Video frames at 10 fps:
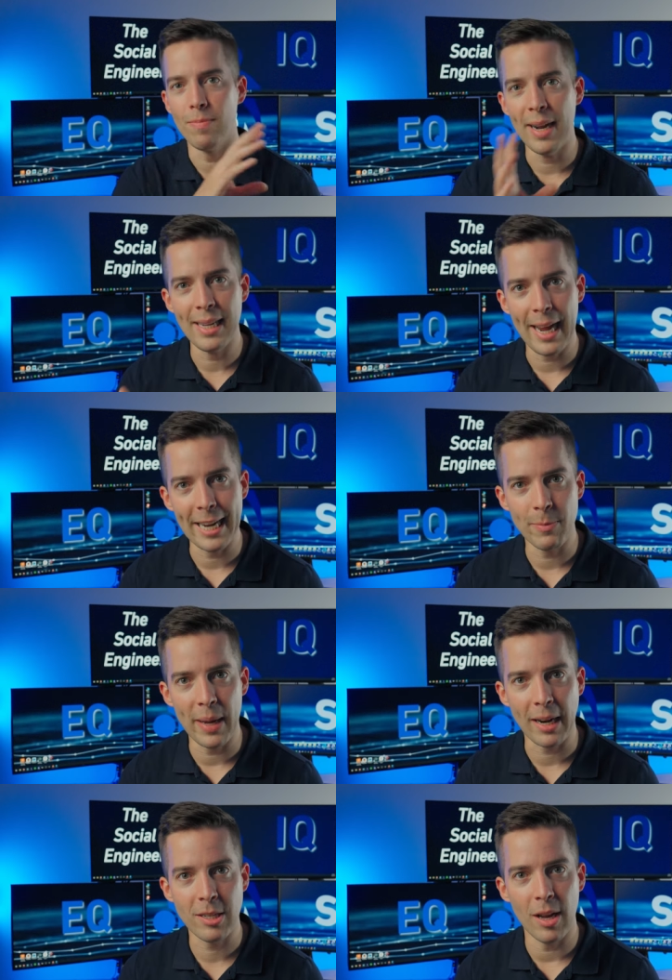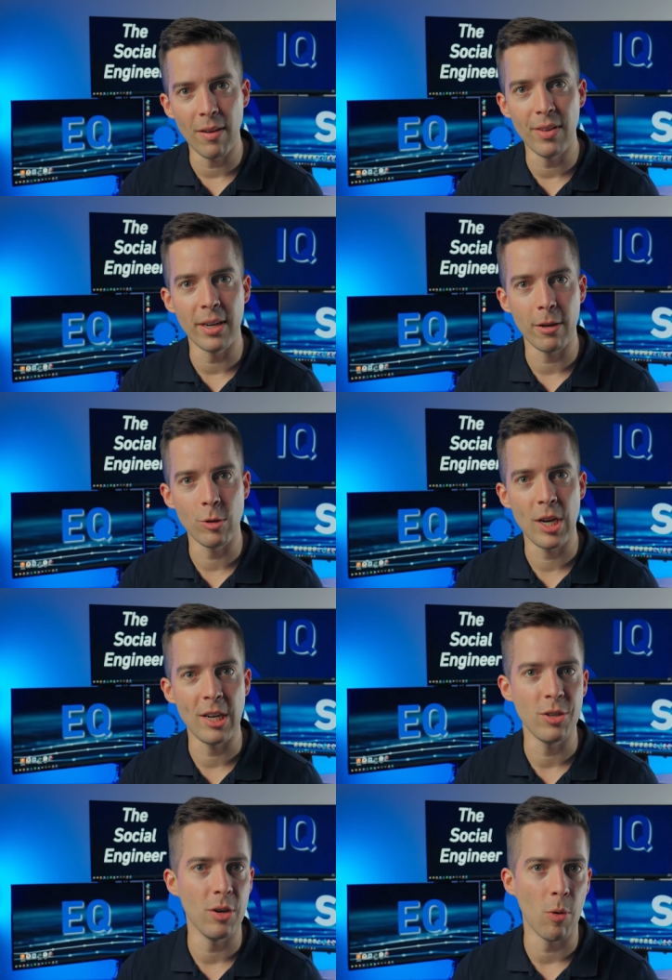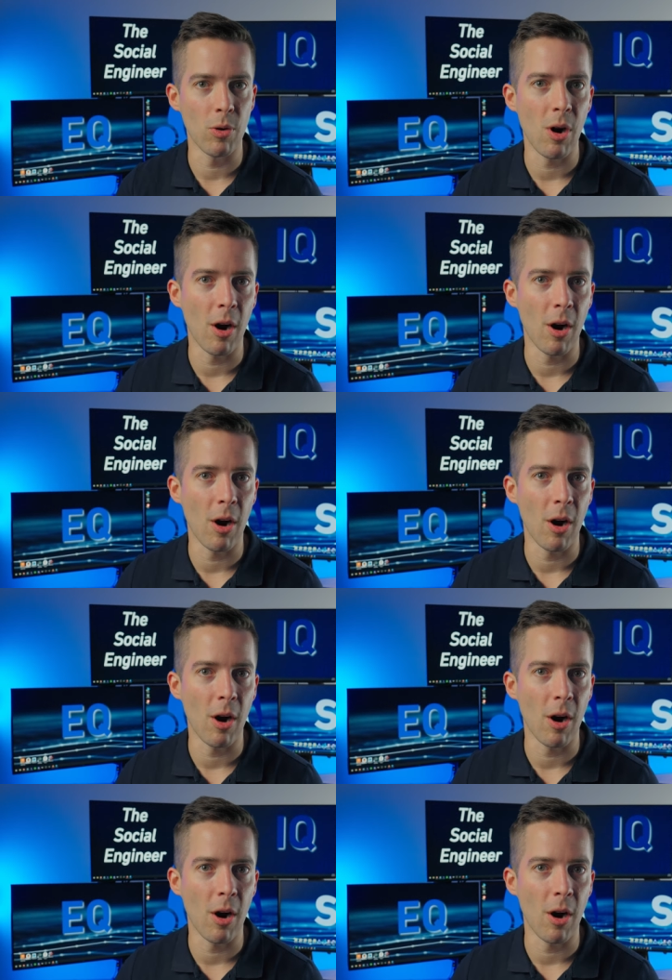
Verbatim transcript: many aspects of the negotiation or